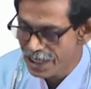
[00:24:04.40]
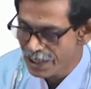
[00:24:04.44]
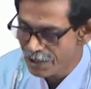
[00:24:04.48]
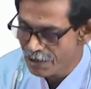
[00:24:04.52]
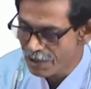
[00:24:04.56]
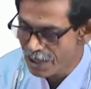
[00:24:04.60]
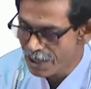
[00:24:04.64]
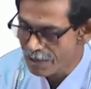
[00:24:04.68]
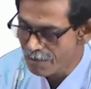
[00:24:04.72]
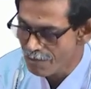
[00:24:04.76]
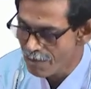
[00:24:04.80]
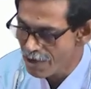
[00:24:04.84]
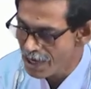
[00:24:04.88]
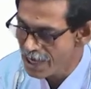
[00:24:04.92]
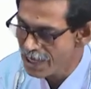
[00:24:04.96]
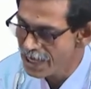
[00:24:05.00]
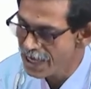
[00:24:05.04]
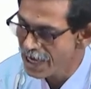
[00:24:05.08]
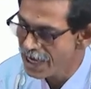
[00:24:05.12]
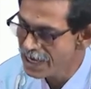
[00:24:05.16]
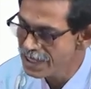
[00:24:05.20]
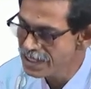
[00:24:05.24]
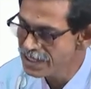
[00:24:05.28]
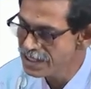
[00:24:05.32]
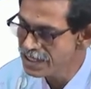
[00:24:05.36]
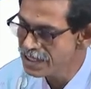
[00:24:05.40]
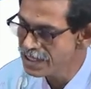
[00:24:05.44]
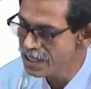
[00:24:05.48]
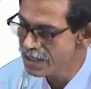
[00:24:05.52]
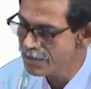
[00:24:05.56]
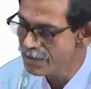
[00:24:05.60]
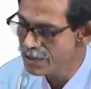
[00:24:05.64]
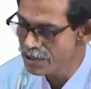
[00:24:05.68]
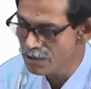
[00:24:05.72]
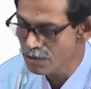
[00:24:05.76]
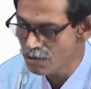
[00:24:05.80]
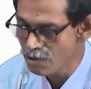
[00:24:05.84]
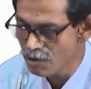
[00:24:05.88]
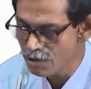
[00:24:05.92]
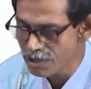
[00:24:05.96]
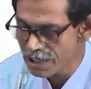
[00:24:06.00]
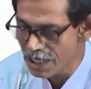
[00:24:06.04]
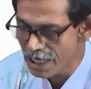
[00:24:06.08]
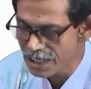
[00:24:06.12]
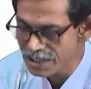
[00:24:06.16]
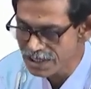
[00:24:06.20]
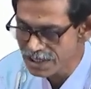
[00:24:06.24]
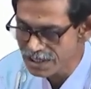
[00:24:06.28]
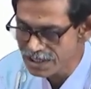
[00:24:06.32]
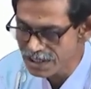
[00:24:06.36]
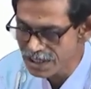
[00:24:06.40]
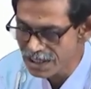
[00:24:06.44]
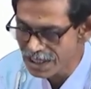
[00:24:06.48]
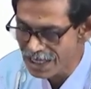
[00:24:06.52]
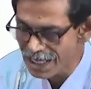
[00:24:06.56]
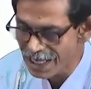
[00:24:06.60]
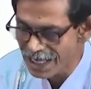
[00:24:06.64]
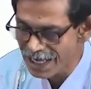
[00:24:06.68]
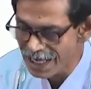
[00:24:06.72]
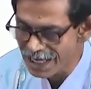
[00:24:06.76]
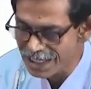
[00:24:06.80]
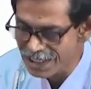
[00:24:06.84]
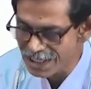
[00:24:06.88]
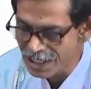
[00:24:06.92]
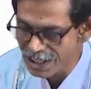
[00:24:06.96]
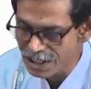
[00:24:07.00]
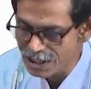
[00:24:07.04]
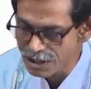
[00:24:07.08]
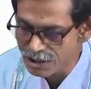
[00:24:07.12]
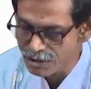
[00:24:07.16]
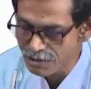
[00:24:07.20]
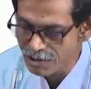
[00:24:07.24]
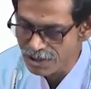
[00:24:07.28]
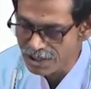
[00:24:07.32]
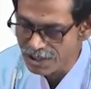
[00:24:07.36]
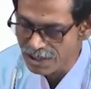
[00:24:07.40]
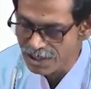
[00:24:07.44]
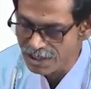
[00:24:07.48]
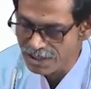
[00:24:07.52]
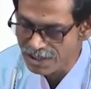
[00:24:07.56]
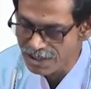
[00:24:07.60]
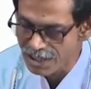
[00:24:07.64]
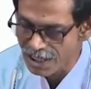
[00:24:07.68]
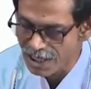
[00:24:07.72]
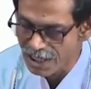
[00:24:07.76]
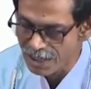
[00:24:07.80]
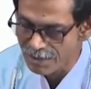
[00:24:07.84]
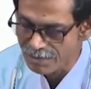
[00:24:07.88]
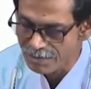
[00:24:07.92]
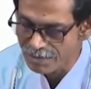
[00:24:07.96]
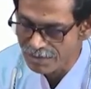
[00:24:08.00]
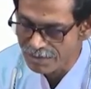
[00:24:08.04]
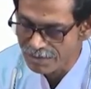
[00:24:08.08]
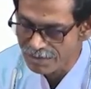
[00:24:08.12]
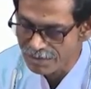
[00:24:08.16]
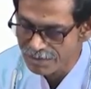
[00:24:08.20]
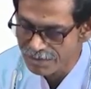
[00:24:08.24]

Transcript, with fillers: you can buy anti-rabbit goat IgG attached with enzyme.